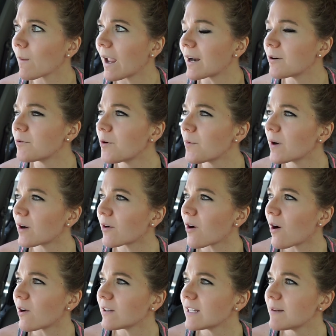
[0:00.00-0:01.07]
I don't know what I'll
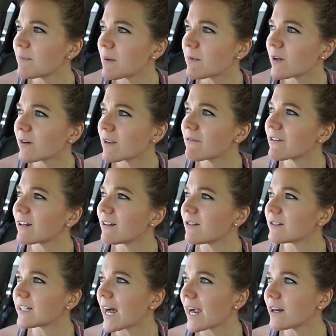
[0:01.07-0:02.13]
call it. Maybe I'll give it a
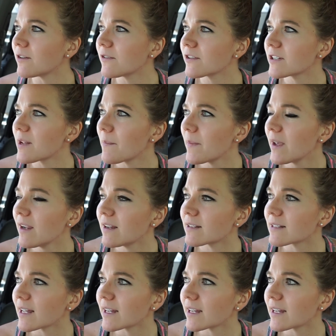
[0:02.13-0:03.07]
little title or something. It's